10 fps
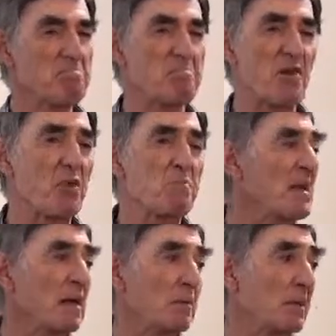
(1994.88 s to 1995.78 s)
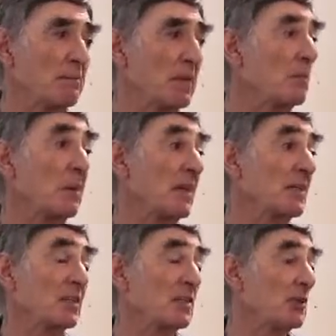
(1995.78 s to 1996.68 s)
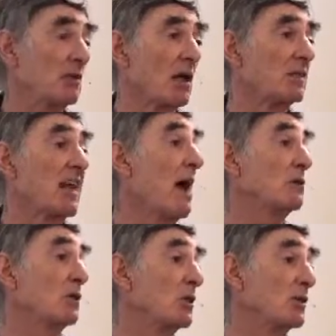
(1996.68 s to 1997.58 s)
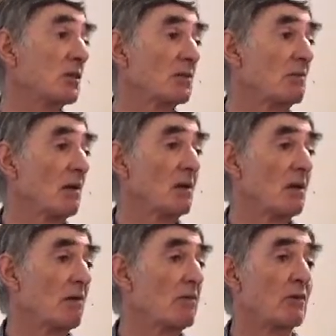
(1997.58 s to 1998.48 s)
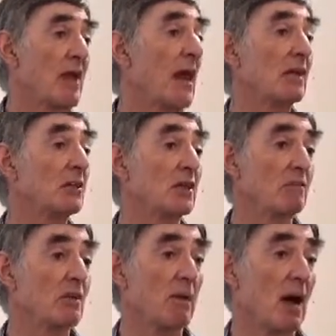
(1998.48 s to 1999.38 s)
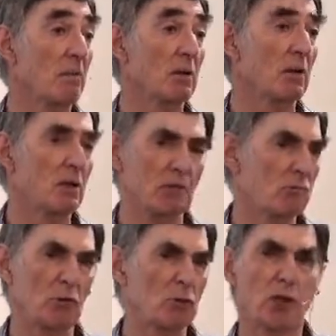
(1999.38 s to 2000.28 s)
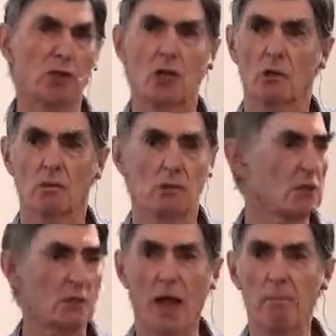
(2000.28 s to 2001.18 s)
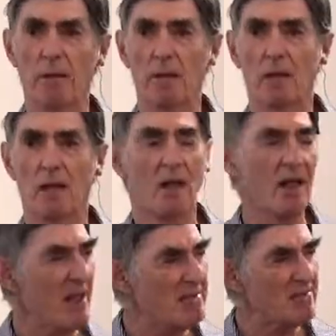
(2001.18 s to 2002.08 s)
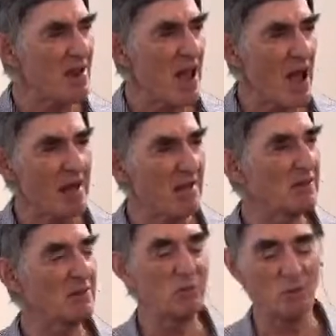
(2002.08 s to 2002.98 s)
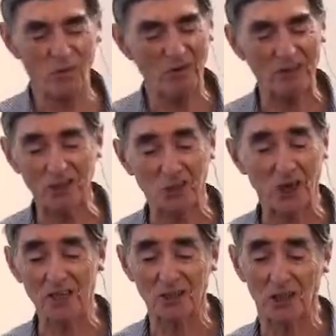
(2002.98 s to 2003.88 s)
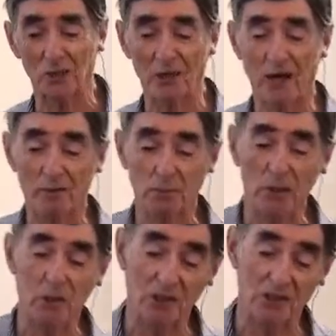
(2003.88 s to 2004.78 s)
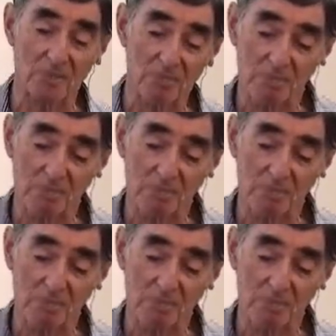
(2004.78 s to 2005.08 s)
that the minimalists and doubters of the reality of the Bible just think didn't happen. And very strangely, when I've spoken